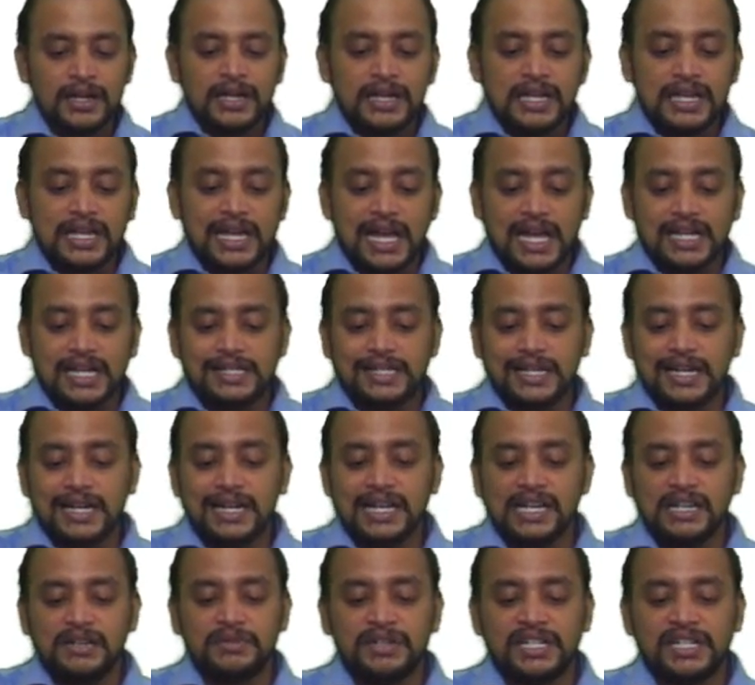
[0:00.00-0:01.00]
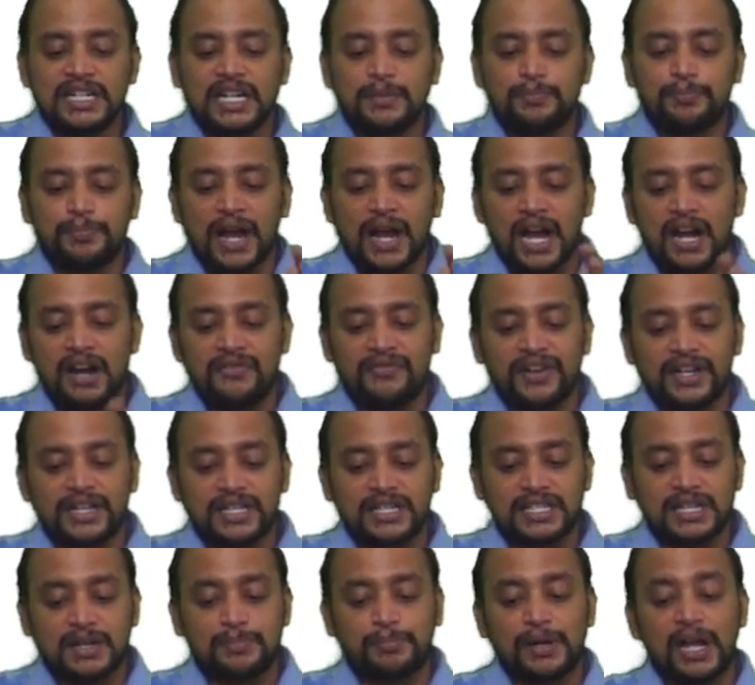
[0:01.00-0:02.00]
ACD Limited paid for the
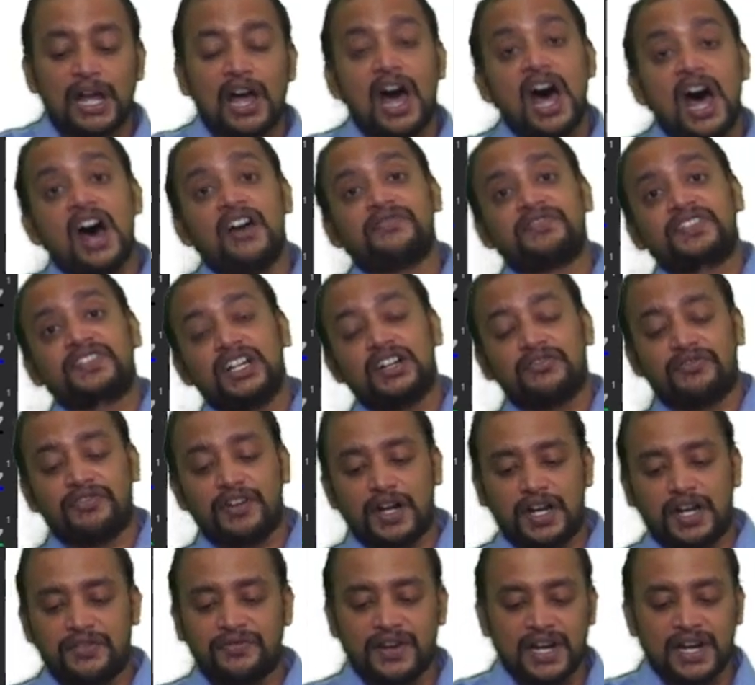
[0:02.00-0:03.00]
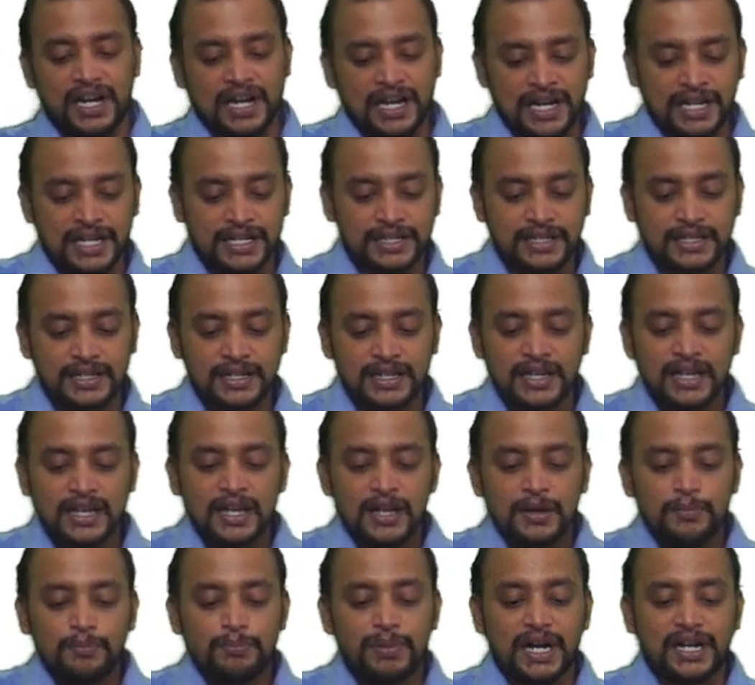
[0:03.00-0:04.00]
supply after 45 days,
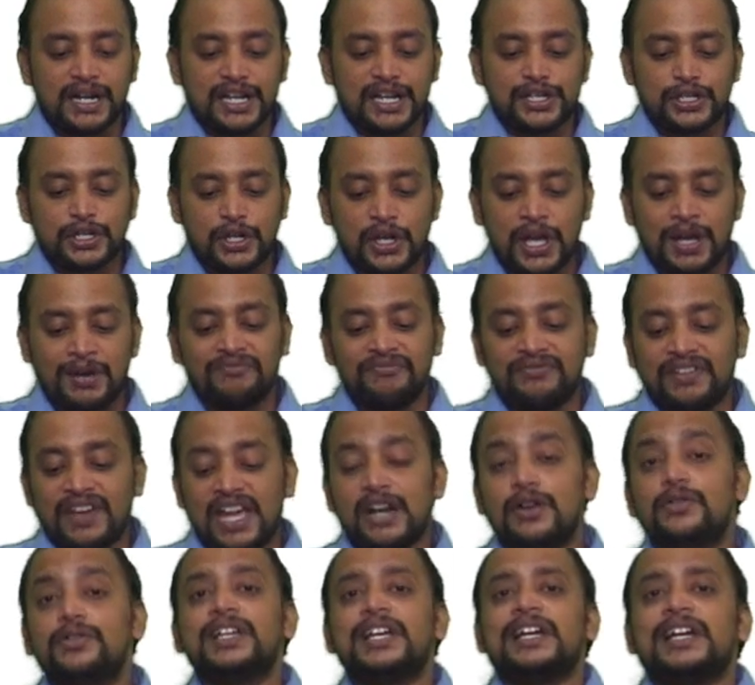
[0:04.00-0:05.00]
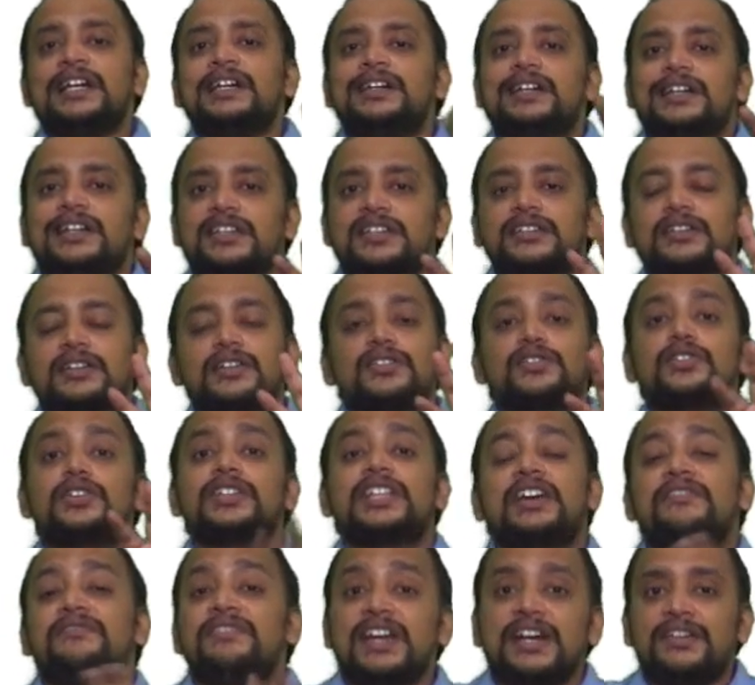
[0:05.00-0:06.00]
but SQM waived the interest. So
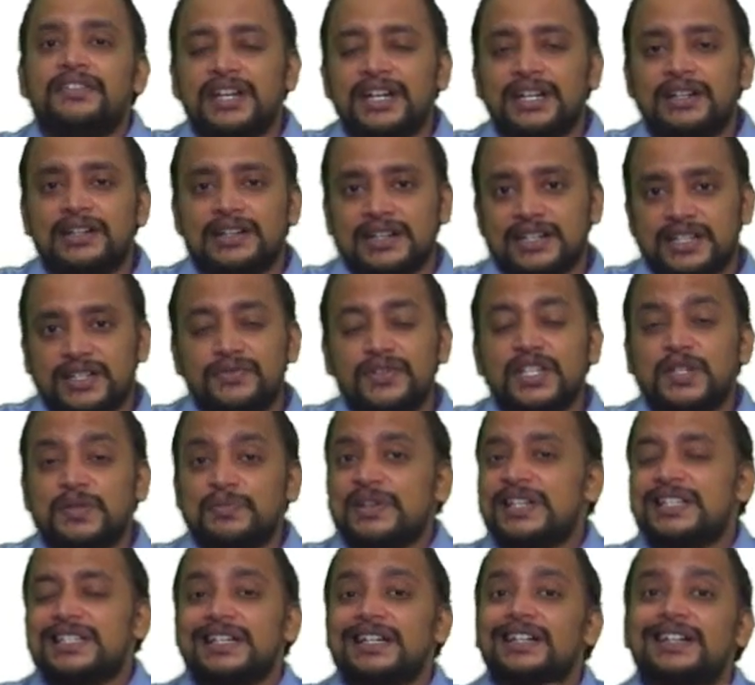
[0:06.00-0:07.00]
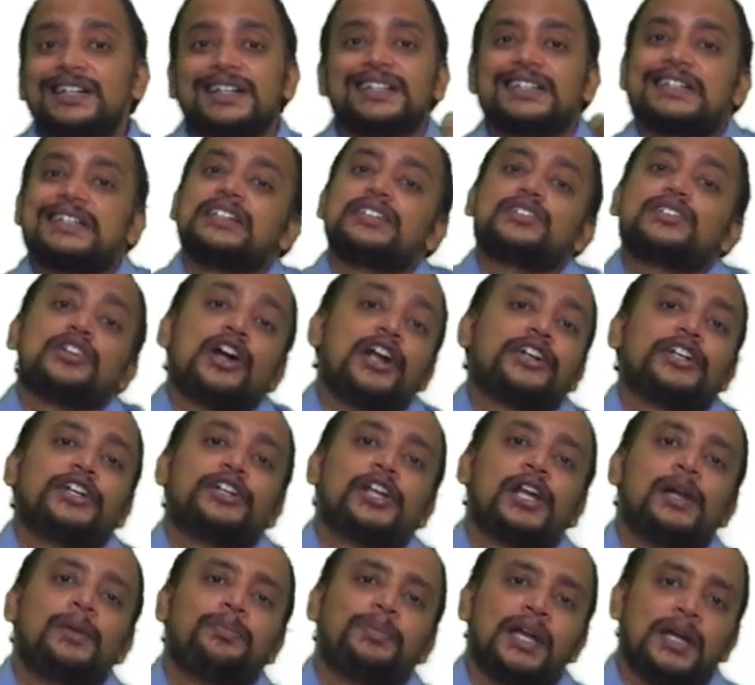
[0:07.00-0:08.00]
they waived interest, which means interest is not at
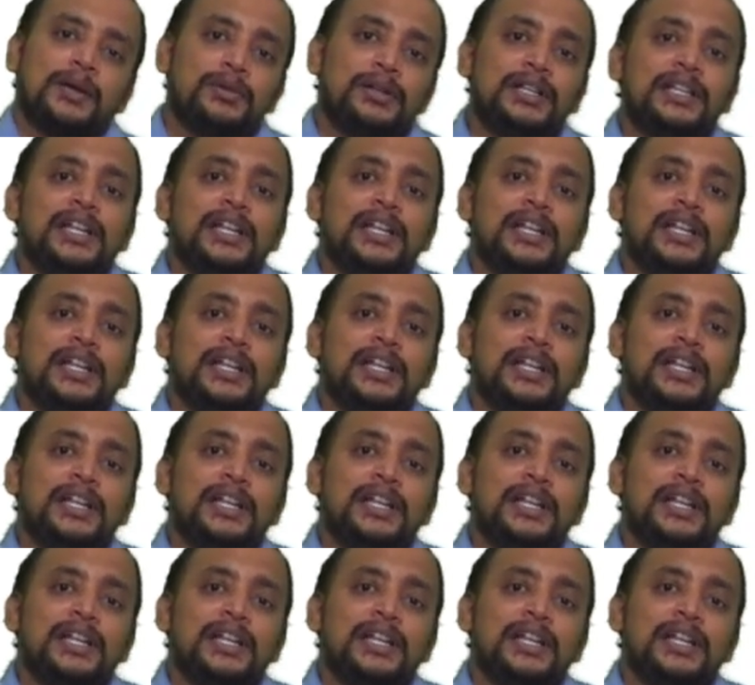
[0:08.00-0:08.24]
all payable.